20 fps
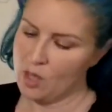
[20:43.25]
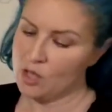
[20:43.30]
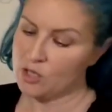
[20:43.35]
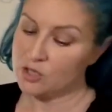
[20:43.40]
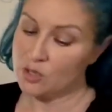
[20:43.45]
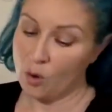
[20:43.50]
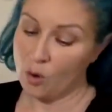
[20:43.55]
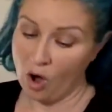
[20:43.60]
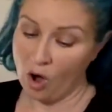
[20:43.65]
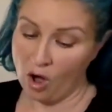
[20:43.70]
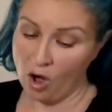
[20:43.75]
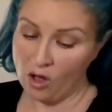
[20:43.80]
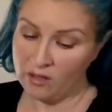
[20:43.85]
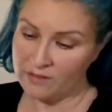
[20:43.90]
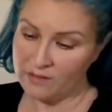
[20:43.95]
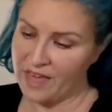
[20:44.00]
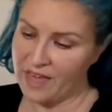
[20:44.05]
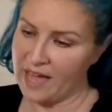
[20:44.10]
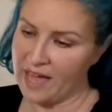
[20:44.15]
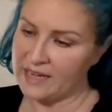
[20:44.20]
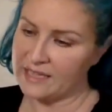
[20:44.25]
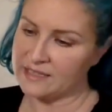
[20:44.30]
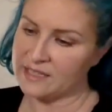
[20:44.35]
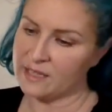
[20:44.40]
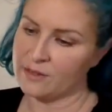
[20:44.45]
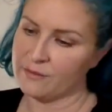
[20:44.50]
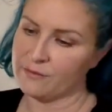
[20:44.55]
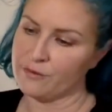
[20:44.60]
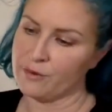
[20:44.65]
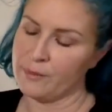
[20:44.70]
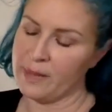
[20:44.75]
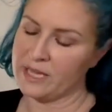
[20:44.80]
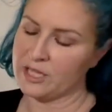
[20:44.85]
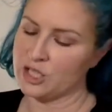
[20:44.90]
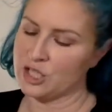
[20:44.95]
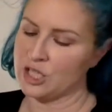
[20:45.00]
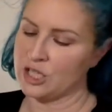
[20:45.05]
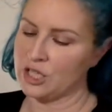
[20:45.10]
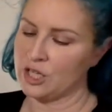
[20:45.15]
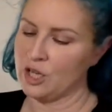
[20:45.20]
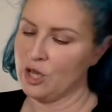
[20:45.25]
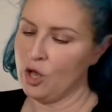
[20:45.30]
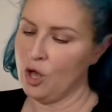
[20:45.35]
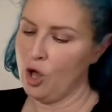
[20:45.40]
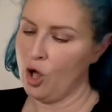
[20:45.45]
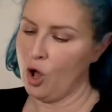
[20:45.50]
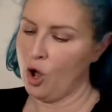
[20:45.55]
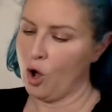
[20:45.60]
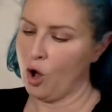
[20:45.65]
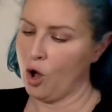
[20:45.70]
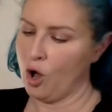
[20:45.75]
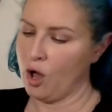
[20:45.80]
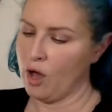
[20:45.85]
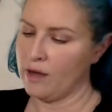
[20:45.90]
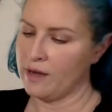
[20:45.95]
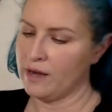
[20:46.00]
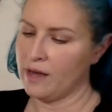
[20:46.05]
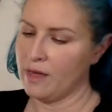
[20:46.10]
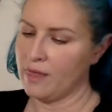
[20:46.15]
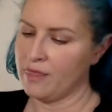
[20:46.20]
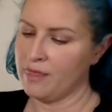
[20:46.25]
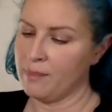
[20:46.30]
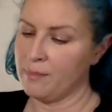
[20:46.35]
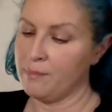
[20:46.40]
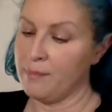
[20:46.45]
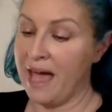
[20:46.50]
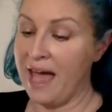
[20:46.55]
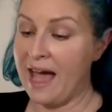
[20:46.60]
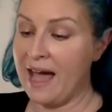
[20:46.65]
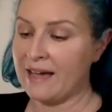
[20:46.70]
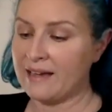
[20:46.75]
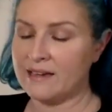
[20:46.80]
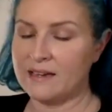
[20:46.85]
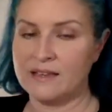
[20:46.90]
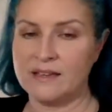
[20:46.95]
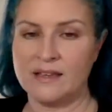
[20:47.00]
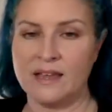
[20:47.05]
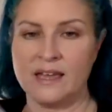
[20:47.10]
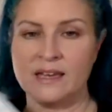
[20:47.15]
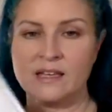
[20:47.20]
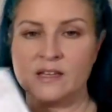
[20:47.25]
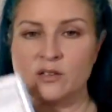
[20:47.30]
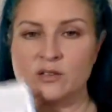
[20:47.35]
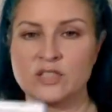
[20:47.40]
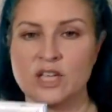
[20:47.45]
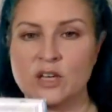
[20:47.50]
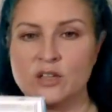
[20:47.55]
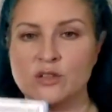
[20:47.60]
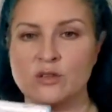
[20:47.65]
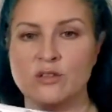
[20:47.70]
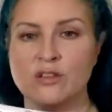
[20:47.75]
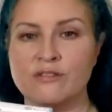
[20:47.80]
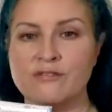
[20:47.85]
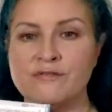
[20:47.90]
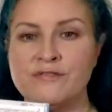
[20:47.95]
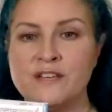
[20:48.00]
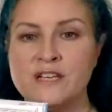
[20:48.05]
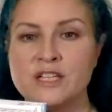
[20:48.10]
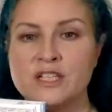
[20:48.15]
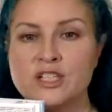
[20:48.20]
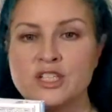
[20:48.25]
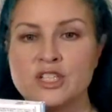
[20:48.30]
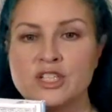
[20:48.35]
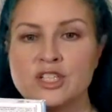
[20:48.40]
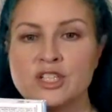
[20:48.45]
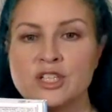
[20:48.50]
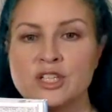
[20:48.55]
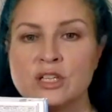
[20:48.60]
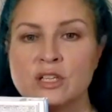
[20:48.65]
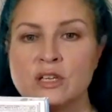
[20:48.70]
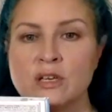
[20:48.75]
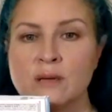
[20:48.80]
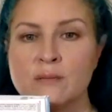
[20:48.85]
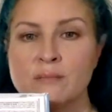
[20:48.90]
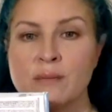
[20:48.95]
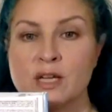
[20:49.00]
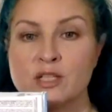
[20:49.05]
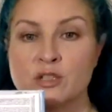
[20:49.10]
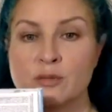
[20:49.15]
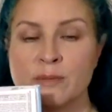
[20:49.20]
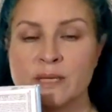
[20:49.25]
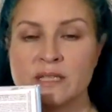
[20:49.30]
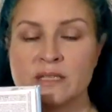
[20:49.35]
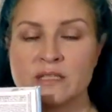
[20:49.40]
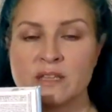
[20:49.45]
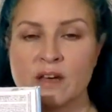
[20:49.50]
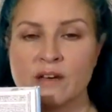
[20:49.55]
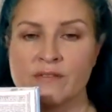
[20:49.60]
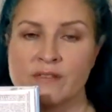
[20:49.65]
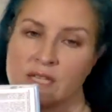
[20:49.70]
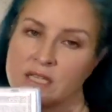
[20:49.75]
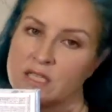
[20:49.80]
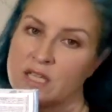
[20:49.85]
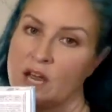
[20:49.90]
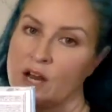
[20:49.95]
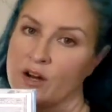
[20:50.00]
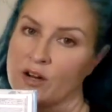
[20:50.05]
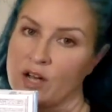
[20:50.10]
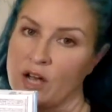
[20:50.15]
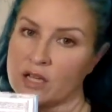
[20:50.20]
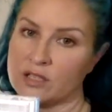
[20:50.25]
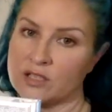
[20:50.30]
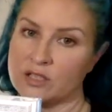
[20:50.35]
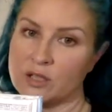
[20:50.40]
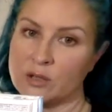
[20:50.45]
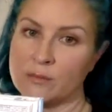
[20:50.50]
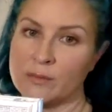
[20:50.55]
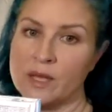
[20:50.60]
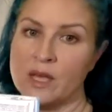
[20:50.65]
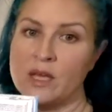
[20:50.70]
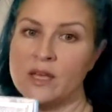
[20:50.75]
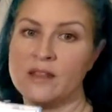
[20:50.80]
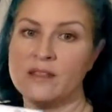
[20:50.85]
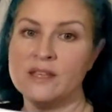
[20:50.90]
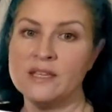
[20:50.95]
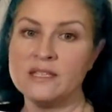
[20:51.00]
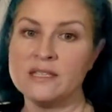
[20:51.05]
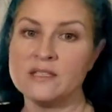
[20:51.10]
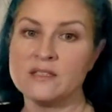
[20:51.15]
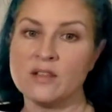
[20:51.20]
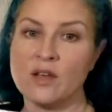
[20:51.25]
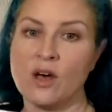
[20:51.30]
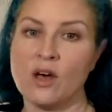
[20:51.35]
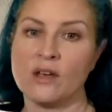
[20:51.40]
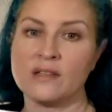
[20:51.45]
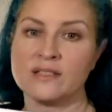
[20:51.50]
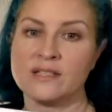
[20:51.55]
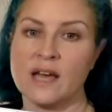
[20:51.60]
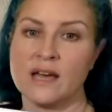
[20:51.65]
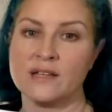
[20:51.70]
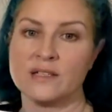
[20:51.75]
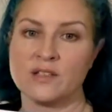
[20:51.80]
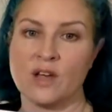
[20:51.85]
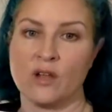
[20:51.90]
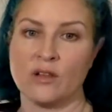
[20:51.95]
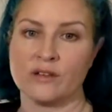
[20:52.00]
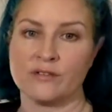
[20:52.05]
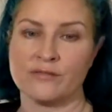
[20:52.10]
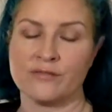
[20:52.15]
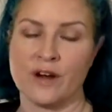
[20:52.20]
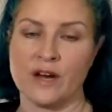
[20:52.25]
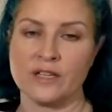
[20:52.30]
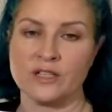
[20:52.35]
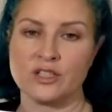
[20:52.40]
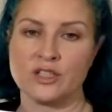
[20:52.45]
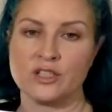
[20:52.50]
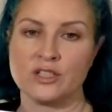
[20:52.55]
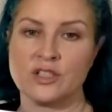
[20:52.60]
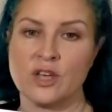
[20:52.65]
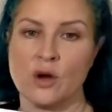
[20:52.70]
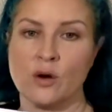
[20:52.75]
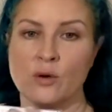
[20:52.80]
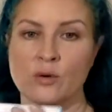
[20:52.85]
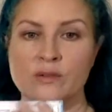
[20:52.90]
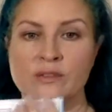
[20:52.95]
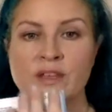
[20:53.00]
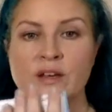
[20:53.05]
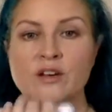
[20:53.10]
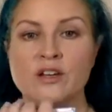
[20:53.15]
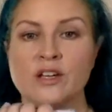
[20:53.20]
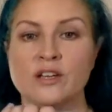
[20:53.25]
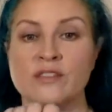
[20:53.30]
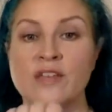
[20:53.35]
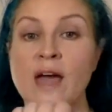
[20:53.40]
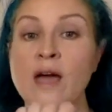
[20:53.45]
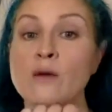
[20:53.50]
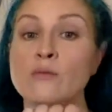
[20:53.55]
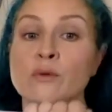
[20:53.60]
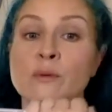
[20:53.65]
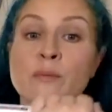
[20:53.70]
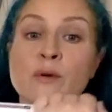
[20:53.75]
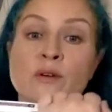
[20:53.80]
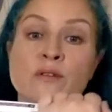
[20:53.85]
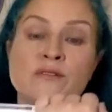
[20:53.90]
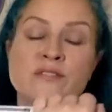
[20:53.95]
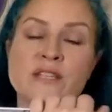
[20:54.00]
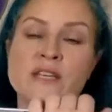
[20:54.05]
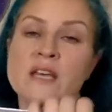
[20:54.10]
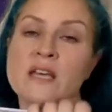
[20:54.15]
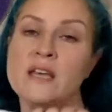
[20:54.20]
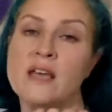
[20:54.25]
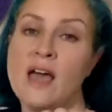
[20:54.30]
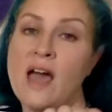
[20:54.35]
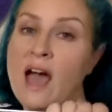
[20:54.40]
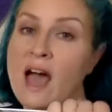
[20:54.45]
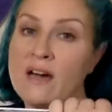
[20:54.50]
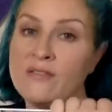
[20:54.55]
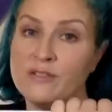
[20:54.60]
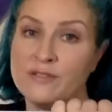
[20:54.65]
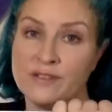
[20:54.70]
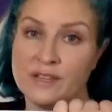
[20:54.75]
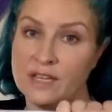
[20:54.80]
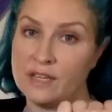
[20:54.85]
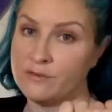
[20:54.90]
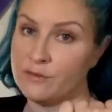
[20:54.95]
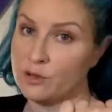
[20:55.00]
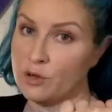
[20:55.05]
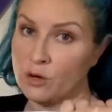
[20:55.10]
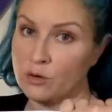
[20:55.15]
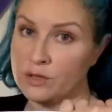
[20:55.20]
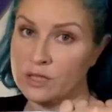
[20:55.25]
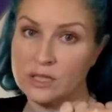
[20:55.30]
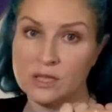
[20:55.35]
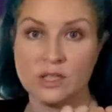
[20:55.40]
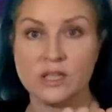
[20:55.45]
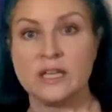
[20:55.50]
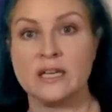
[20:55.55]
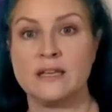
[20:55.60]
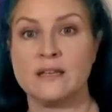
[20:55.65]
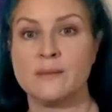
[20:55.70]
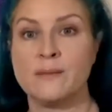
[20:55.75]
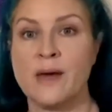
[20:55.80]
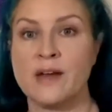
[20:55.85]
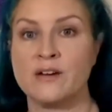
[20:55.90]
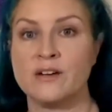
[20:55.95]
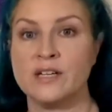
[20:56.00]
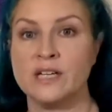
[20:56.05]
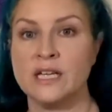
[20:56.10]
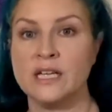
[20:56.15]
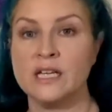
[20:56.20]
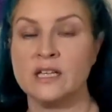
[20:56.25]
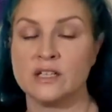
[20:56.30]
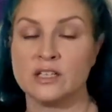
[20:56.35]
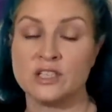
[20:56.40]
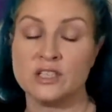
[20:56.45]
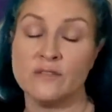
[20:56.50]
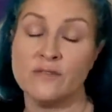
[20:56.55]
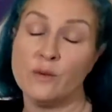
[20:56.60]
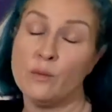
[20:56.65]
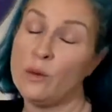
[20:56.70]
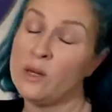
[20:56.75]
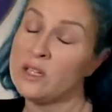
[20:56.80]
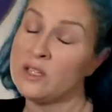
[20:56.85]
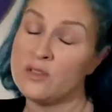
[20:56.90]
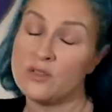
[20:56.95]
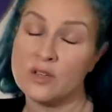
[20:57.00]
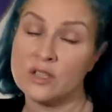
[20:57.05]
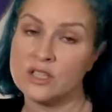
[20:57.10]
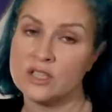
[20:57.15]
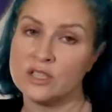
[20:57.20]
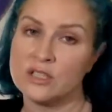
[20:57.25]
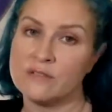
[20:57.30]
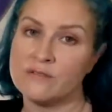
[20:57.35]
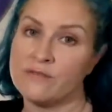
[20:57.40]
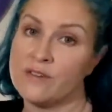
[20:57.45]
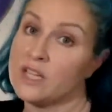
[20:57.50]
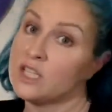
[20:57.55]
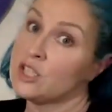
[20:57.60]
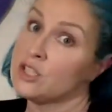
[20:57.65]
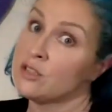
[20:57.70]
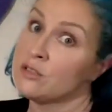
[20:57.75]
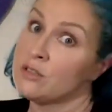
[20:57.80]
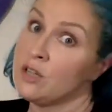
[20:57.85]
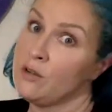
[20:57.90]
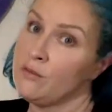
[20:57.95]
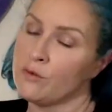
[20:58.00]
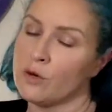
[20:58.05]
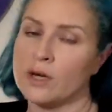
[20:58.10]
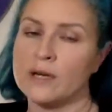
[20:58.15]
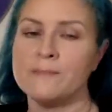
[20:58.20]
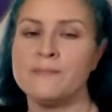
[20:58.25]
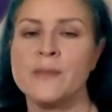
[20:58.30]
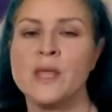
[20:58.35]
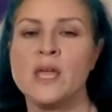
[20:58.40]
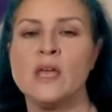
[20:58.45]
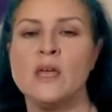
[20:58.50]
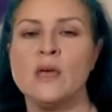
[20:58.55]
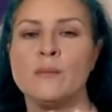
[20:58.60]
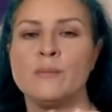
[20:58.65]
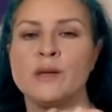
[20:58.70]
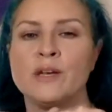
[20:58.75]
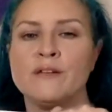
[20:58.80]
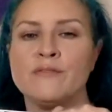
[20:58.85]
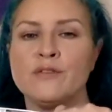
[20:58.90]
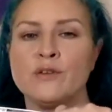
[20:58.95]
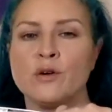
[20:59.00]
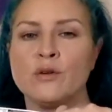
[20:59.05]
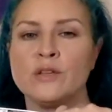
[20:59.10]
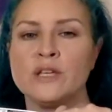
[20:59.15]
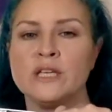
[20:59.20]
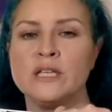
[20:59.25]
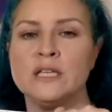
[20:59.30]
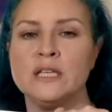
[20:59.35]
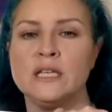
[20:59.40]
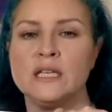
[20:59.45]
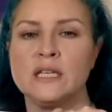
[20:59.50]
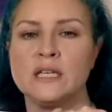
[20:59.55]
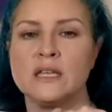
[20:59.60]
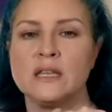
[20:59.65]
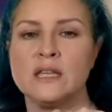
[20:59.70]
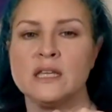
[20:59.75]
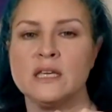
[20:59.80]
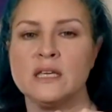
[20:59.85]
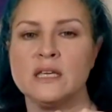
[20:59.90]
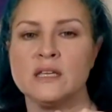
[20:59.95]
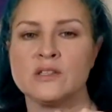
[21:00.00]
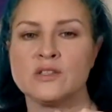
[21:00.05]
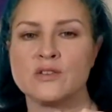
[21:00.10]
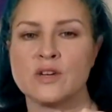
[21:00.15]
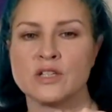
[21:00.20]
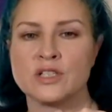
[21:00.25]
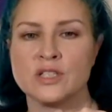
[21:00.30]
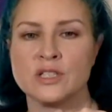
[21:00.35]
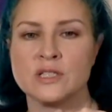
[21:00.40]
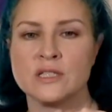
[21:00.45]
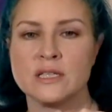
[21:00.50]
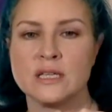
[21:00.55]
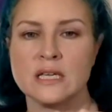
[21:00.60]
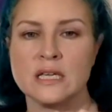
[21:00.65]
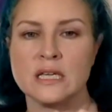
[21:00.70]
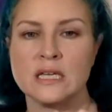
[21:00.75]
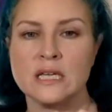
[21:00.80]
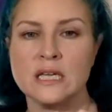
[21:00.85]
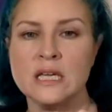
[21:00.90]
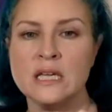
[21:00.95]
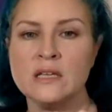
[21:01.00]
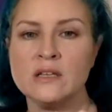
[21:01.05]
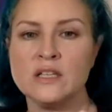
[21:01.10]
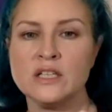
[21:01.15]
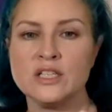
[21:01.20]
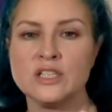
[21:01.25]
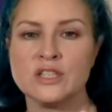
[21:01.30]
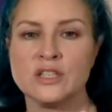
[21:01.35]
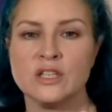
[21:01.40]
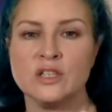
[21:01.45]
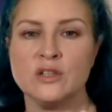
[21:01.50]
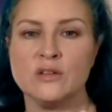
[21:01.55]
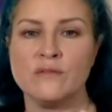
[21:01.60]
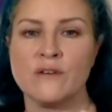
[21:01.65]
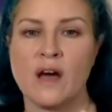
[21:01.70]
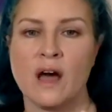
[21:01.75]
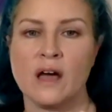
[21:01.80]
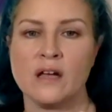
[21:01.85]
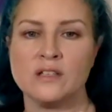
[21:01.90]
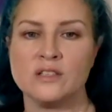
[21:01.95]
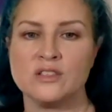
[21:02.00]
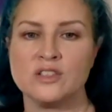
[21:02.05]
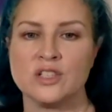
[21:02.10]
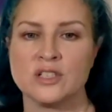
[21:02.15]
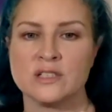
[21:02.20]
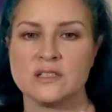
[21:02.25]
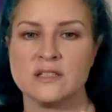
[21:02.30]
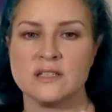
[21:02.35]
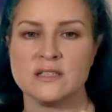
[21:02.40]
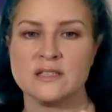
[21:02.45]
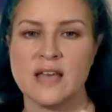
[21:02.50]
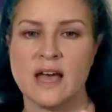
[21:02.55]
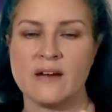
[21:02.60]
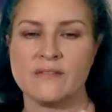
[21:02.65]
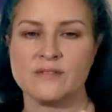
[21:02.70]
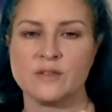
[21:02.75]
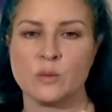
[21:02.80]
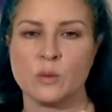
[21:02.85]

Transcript: So all of that is information on the back, and it'll tell you the finished measurements of the entire costume. This is all, side is all in French. So there, that removes half of it. If you're only looking at the pattern in English, if you want instructions in French, go for it. But if you're only needing the instructions in English, then you've got just this half to